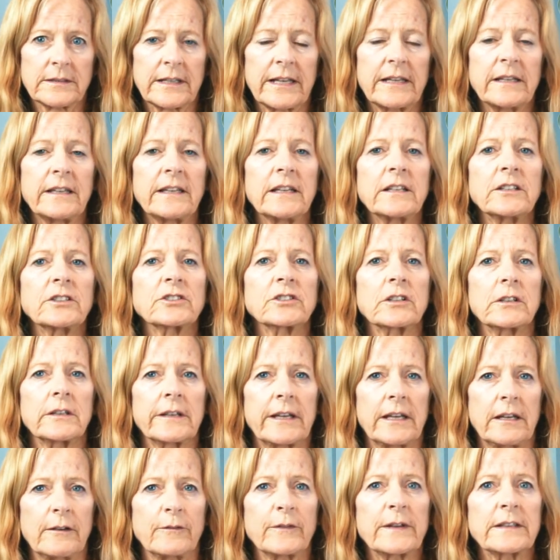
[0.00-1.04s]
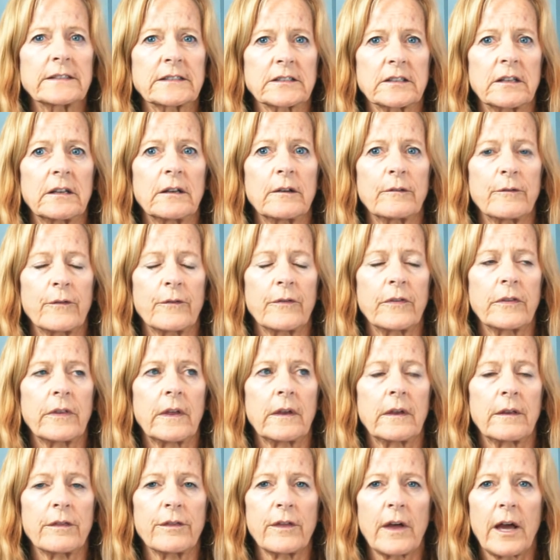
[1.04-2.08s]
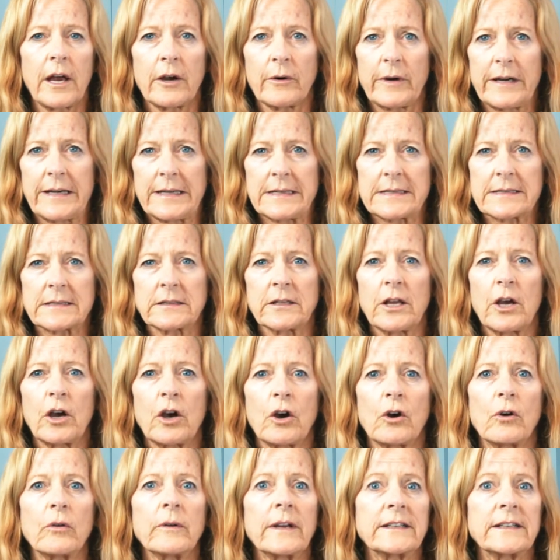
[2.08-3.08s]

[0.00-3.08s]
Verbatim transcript: Initially, if it's if the thyroid is low,